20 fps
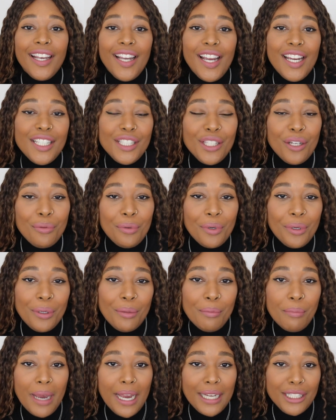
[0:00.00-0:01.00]
guys,
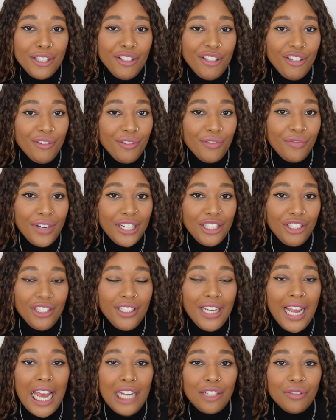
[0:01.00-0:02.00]
welcome back to
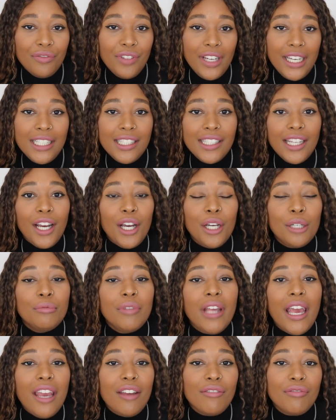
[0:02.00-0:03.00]
Fashion and Face. I hope
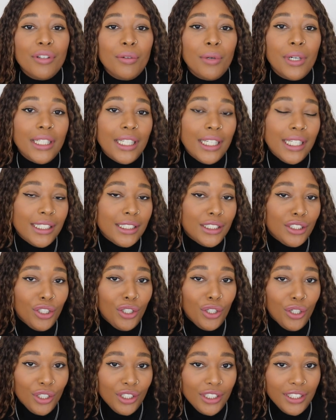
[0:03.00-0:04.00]
that everyone is
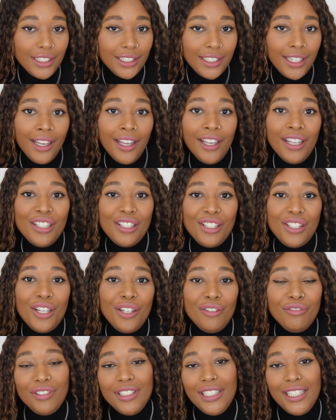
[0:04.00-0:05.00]
good.
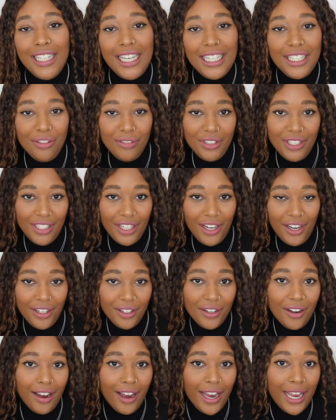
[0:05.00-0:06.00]
So for today's
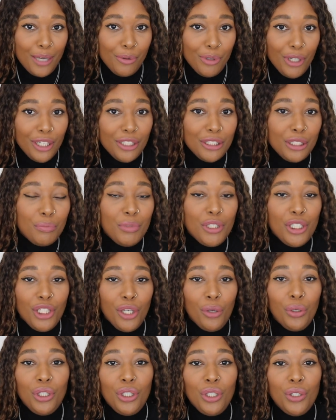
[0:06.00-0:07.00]
video, I am going to be
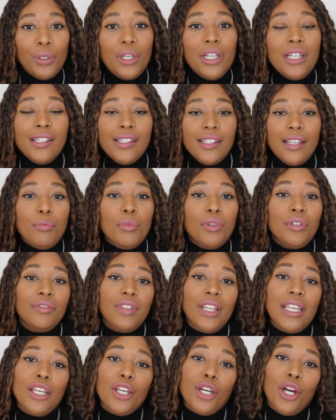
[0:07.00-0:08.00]
showing you some of
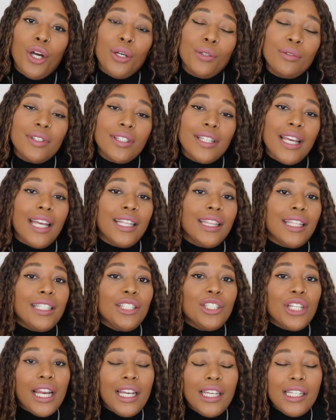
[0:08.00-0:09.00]
the coats and the
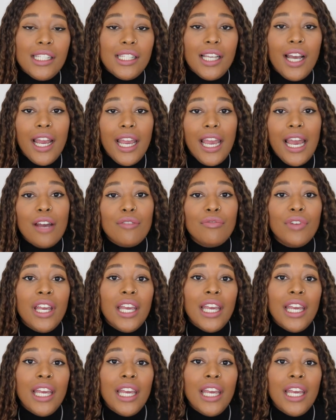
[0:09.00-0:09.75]
jackets that I have